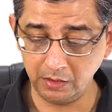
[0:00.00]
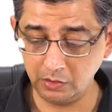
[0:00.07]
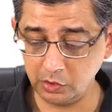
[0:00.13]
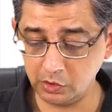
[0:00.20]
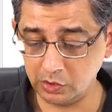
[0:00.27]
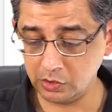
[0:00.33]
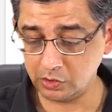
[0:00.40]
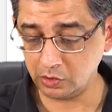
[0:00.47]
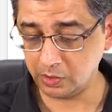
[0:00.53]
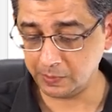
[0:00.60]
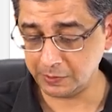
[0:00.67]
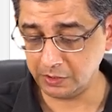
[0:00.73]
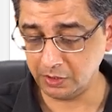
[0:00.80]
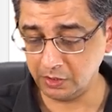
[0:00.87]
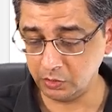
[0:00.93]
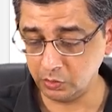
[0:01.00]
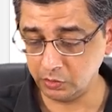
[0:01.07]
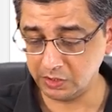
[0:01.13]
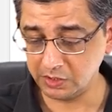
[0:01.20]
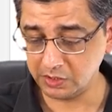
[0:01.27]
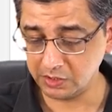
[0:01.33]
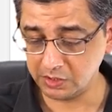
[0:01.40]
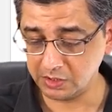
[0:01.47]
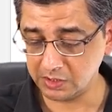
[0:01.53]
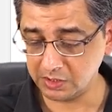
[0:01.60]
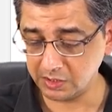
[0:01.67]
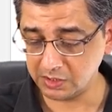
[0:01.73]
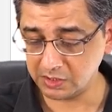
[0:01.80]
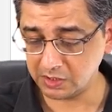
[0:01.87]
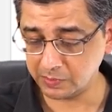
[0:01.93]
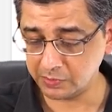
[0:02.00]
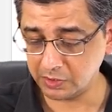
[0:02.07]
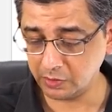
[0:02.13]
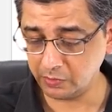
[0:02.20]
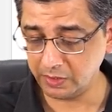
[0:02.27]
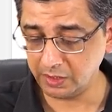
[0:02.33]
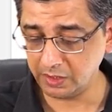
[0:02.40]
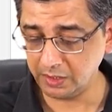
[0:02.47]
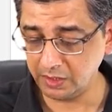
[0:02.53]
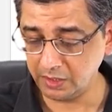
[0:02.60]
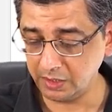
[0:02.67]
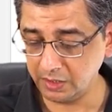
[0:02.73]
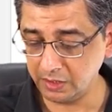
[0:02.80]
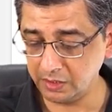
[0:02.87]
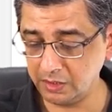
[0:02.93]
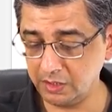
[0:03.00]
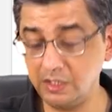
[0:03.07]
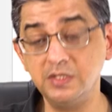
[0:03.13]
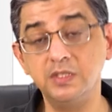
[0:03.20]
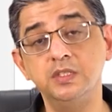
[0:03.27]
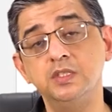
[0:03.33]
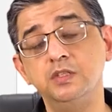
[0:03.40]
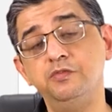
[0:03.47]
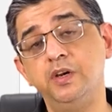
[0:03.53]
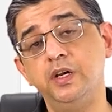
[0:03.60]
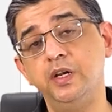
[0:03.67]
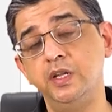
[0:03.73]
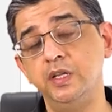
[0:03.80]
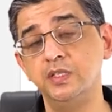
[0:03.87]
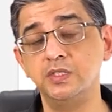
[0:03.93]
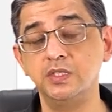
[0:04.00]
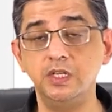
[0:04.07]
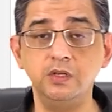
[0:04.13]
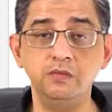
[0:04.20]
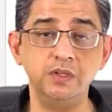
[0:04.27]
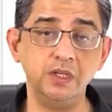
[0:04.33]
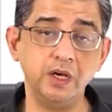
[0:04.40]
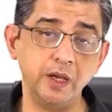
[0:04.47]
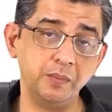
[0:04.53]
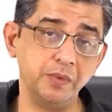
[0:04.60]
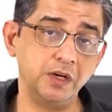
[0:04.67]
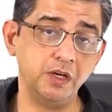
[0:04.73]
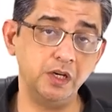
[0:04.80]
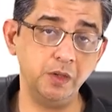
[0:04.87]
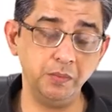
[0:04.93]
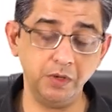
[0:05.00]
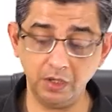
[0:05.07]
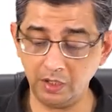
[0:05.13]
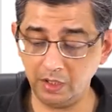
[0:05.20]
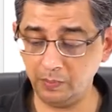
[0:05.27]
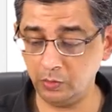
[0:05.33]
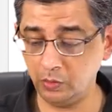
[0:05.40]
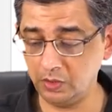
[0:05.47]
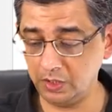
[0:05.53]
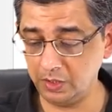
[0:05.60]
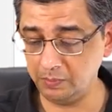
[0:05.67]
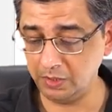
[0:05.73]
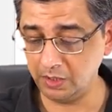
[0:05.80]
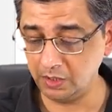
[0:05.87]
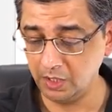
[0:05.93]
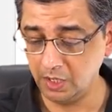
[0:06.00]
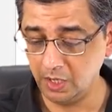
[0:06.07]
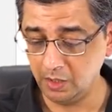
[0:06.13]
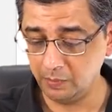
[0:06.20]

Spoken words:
This is optional, though this is discussed subsequently in ECG findings seen with hyperkalemia and hypokalemia.